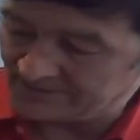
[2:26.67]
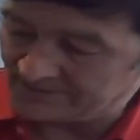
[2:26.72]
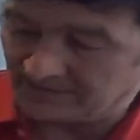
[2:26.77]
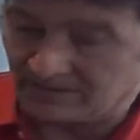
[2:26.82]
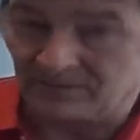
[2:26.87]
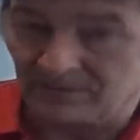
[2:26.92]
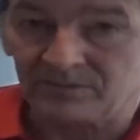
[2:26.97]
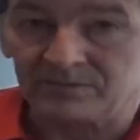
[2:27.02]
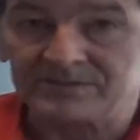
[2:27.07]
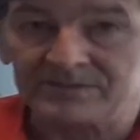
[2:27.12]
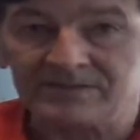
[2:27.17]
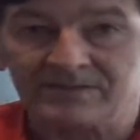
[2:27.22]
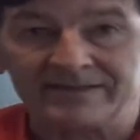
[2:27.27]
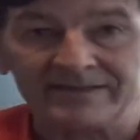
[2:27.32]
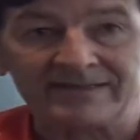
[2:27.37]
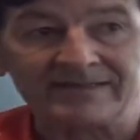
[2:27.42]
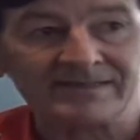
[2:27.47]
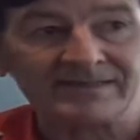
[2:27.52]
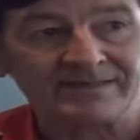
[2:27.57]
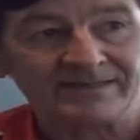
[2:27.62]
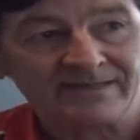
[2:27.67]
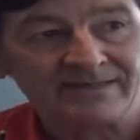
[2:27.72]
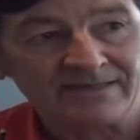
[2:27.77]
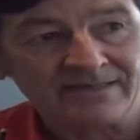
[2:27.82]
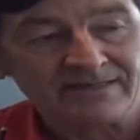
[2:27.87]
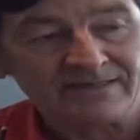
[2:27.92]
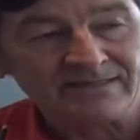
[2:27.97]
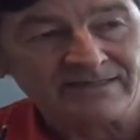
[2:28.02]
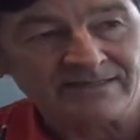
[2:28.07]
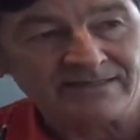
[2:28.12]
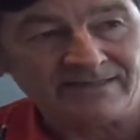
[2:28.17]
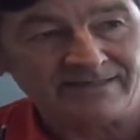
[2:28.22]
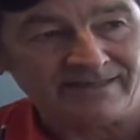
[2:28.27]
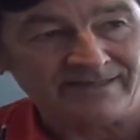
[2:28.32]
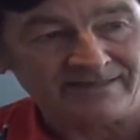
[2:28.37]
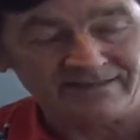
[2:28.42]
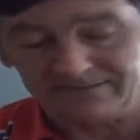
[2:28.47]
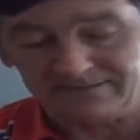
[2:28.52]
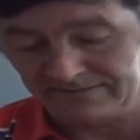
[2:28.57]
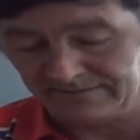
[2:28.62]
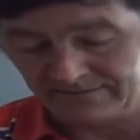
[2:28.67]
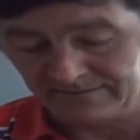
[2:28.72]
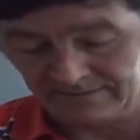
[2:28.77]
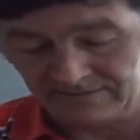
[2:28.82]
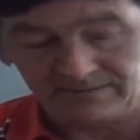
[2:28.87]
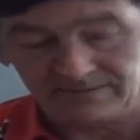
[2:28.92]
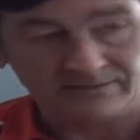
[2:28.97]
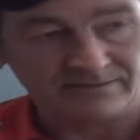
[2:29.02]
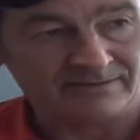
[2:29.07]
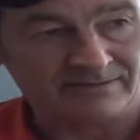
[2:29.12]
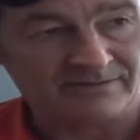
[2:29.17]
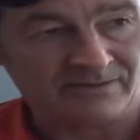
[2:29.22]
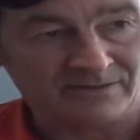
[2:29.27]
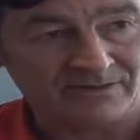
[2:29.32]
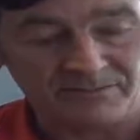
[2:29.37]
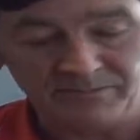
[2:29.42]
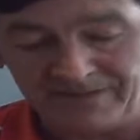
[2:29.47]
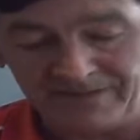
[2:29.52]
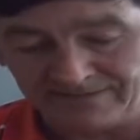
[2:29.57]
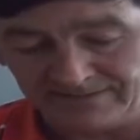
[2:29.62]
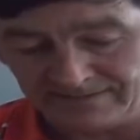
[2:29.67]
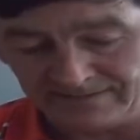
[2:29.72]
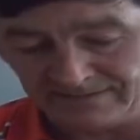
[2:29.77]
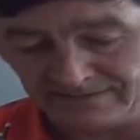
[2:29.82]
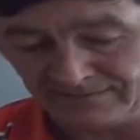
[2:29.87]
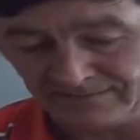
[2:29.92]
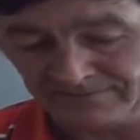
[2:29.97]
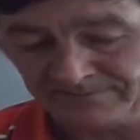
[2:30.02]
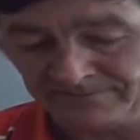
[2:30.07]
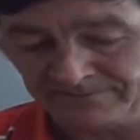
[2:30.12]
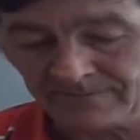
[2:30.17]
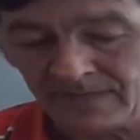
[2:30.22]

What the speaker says: that it looks like it's sitting on a pedestal.